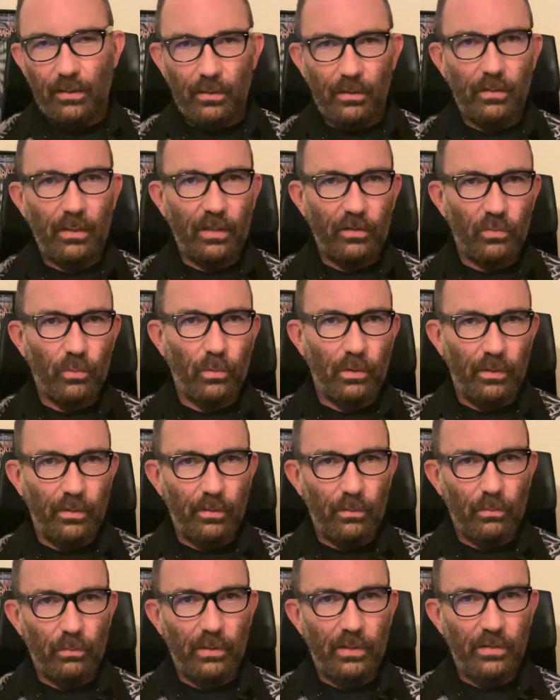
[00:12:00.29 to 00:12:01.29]
that's one of
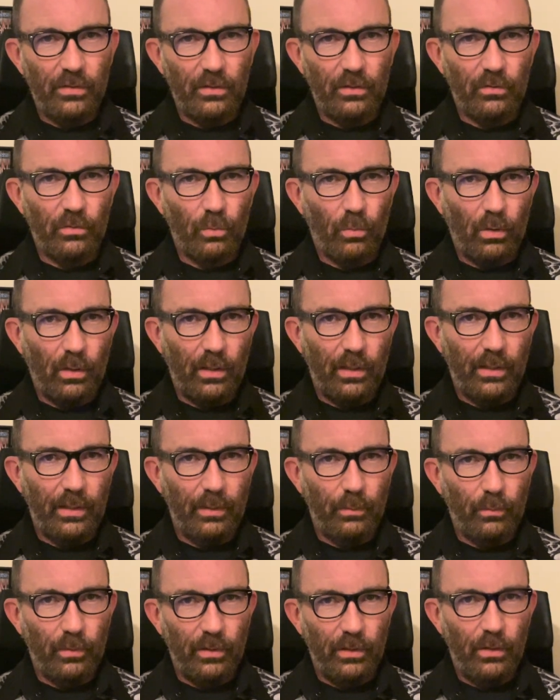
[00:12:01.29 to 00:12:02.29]
the reasons why
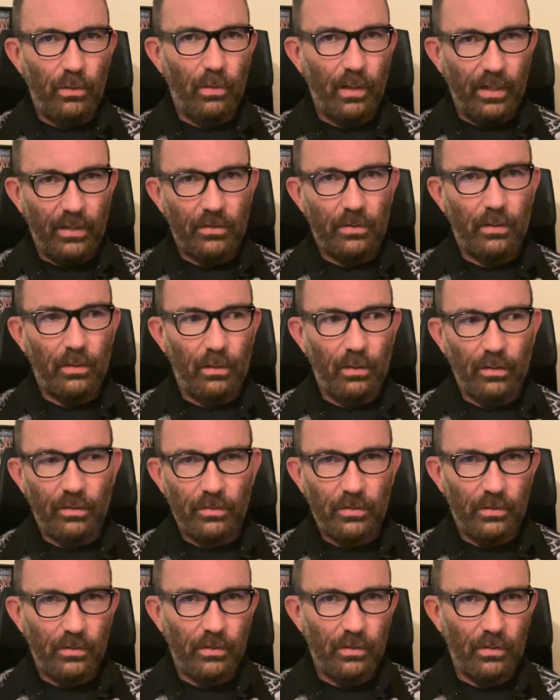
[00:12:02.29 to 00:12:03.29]
when you ask the
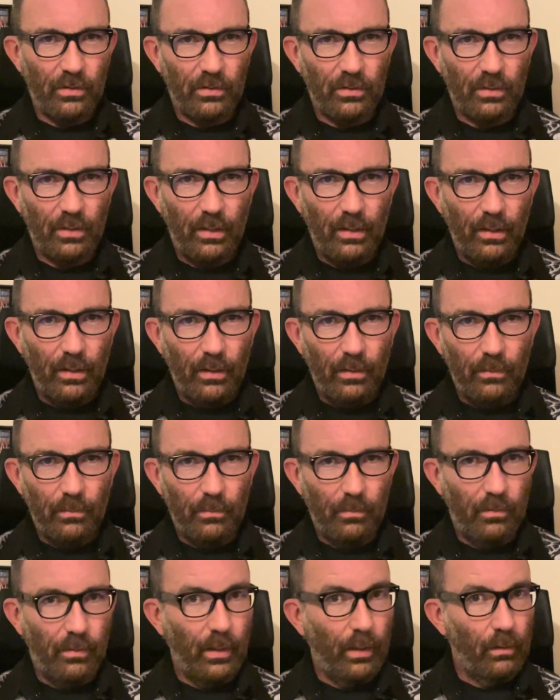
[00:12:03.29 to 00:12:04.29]
narcissist,
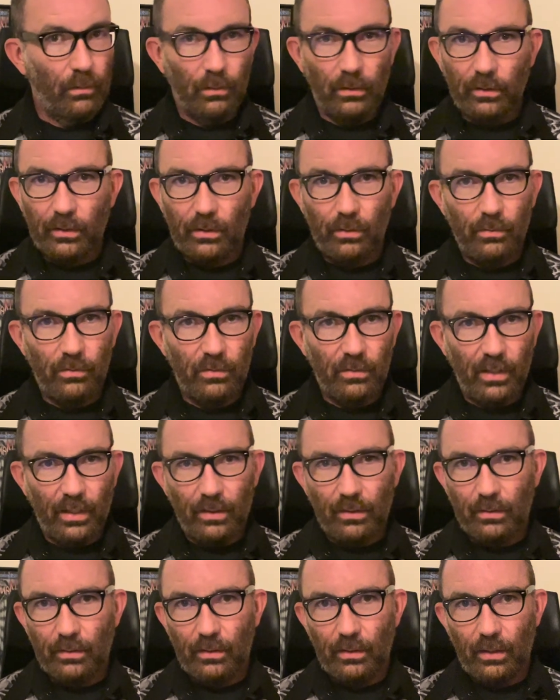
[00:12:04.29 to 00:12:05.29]
they'll look you
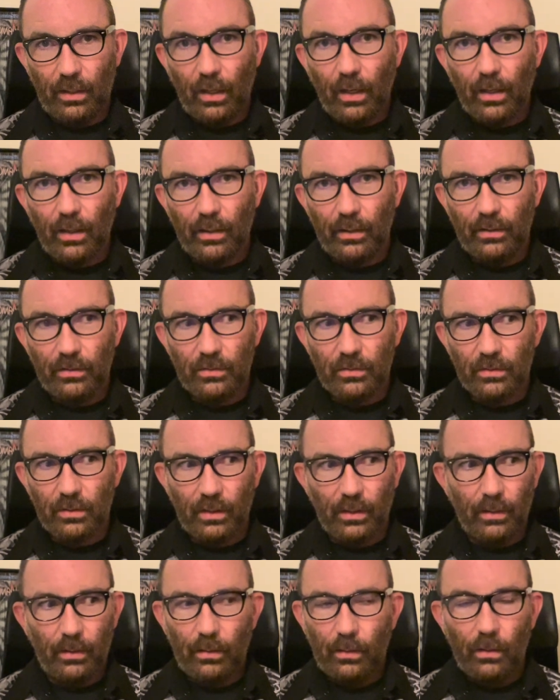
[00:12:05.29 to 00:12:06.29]
dead in the eye and
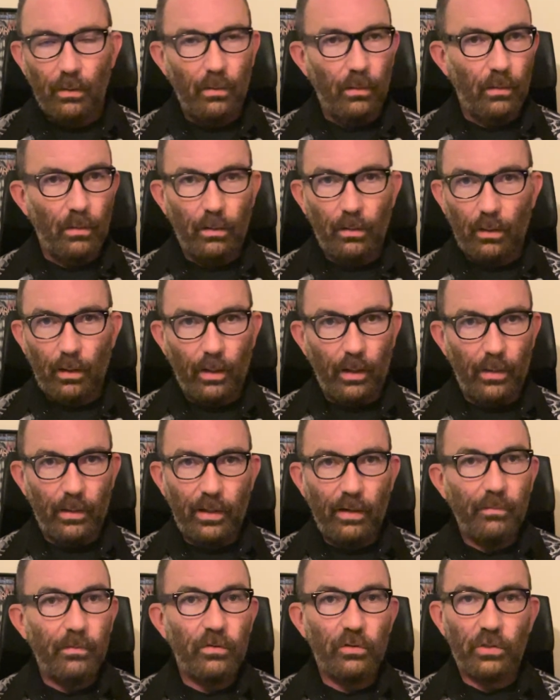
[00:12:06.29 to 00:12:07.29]
say, I
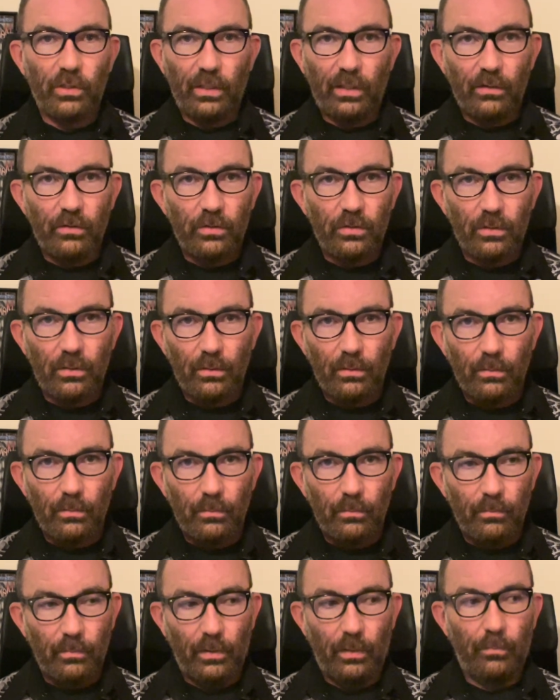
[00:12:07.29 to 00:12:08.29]
haven't changed.
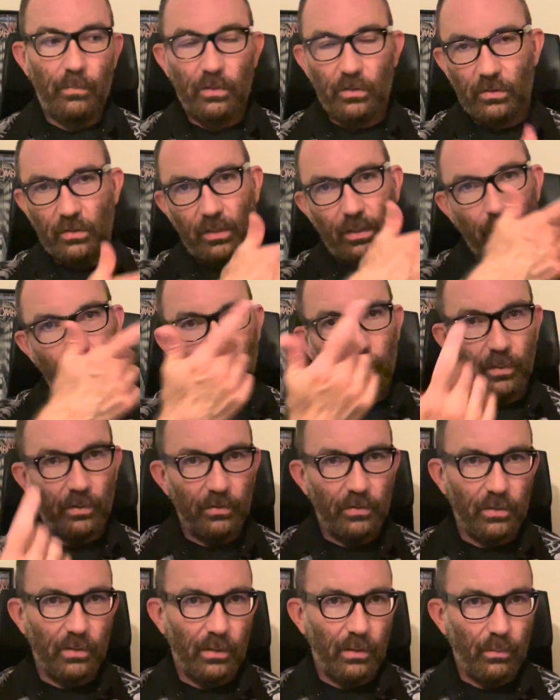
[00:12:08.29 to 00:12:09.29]
I'm the same
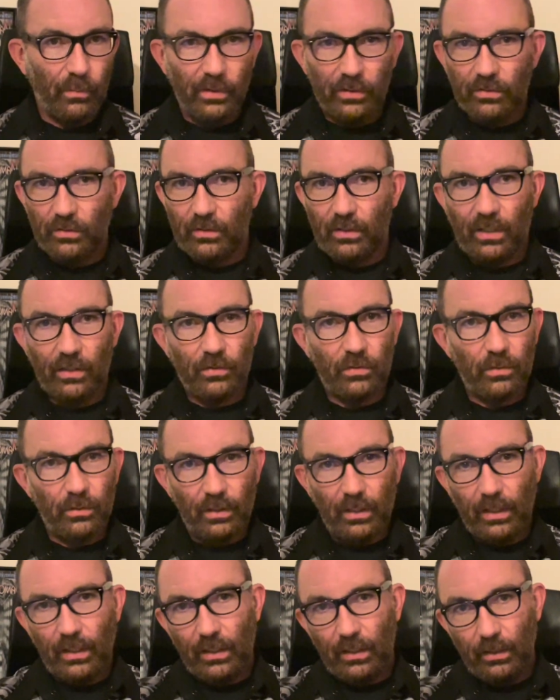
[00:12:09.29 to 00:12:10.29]
person I was
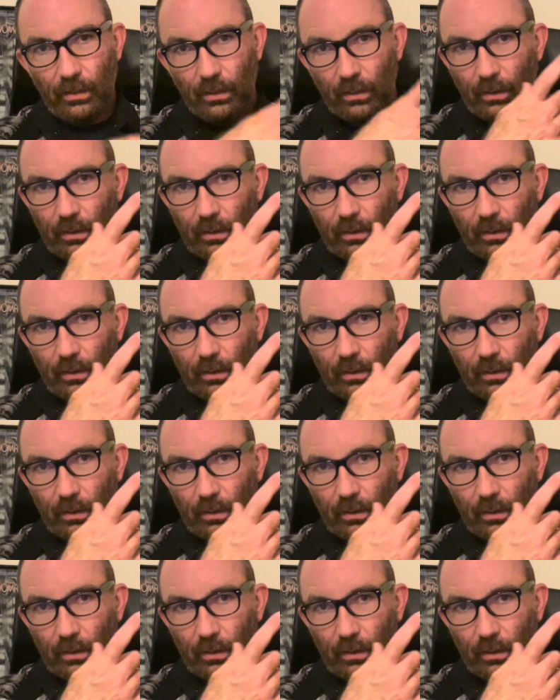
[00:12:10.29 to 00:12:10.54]
yesterday,